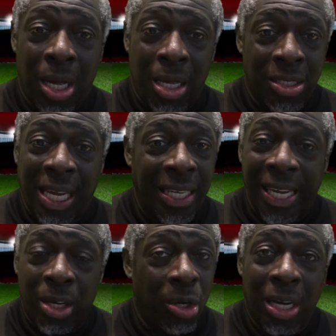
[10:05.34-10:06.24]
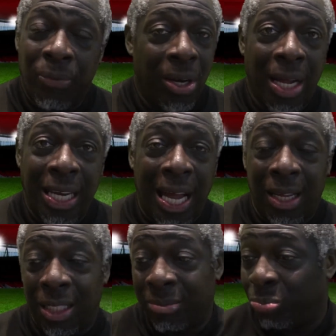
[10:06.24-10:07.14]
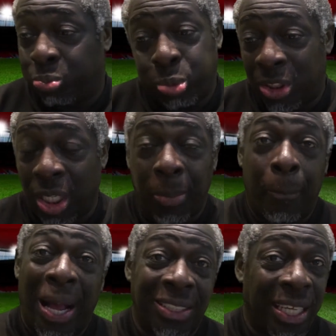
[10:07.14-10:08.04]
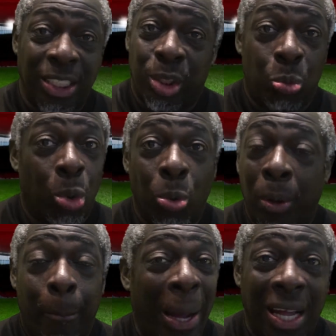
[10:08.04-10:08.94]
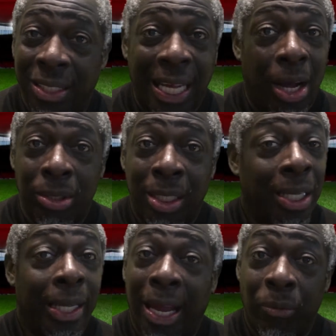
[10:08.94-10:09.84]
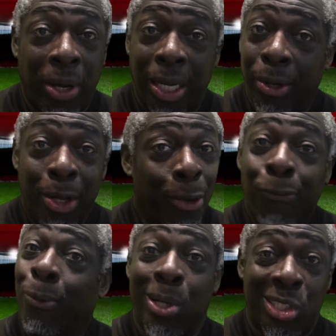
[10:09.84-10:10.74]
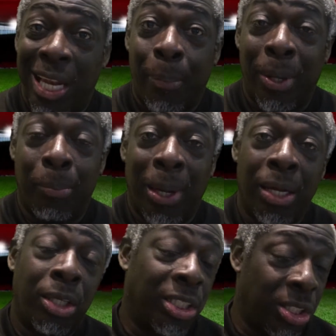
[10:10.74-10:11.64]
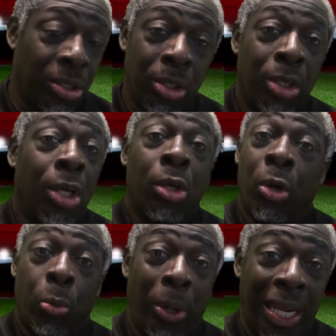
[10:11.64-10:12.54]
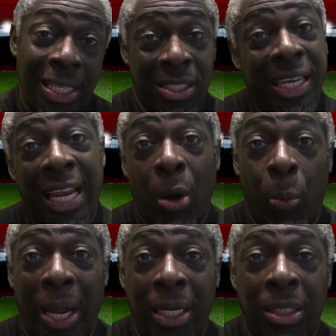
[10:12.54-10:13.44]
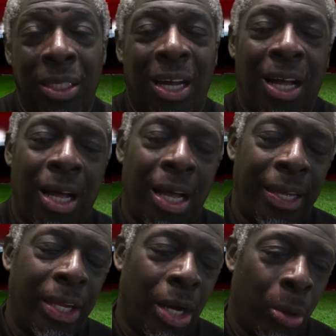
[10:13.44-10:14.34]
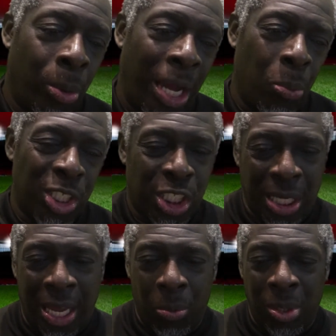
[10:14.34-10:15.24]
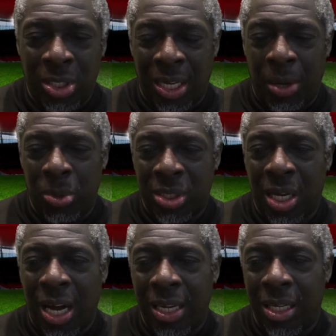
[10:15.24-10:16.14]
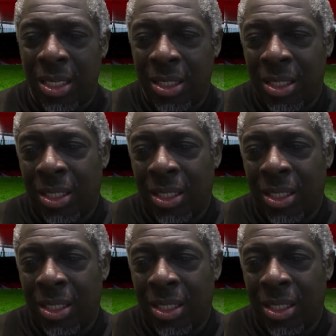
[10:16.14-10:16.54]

Technique or nothing like that. It's going to be backs against the wall, batten down, get ready for a slapping. But listen, we needed to get that win. You know, it was kind of